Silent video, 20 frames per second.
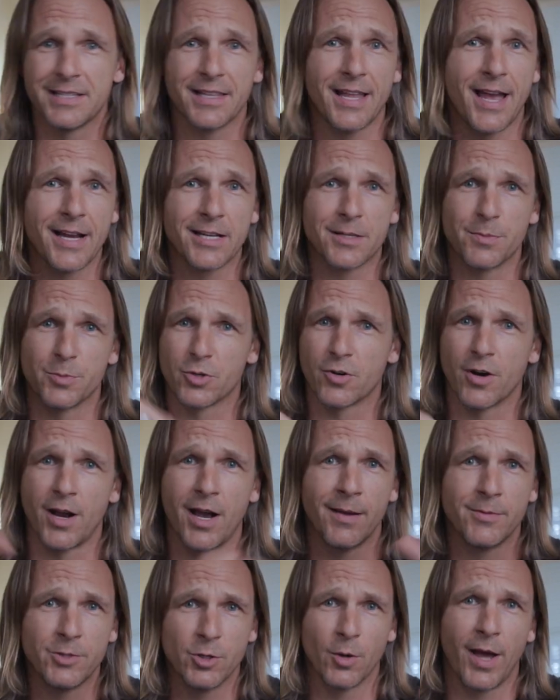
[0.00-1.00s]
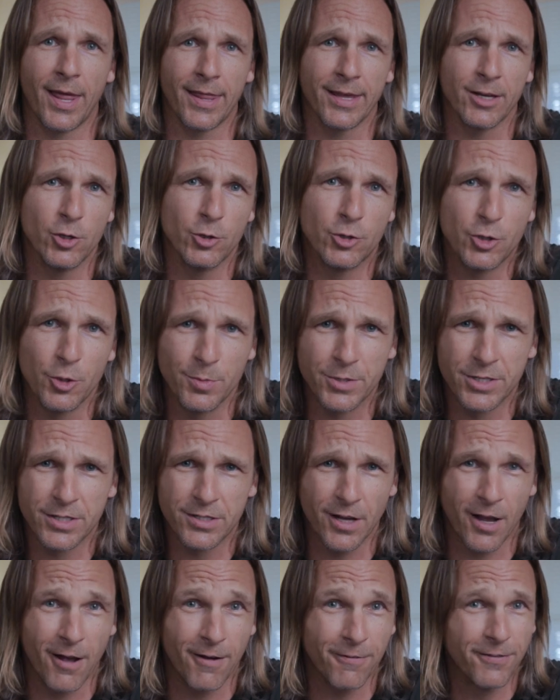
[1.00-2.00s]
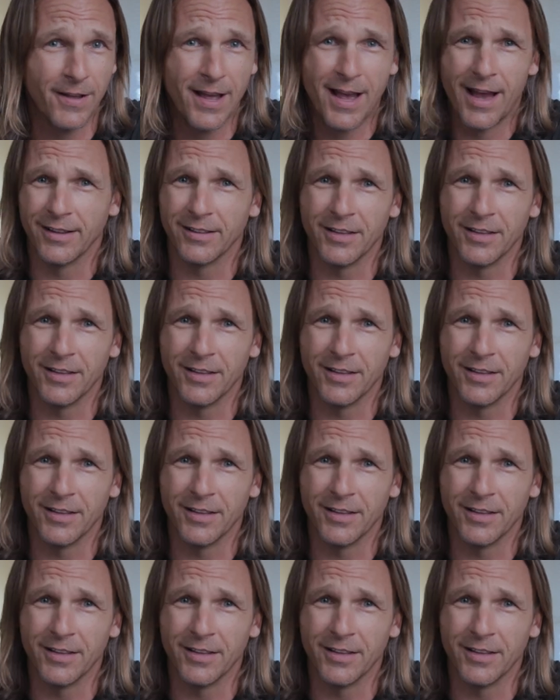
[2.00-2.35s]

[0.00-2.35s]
like subscribe do all that youtube stuff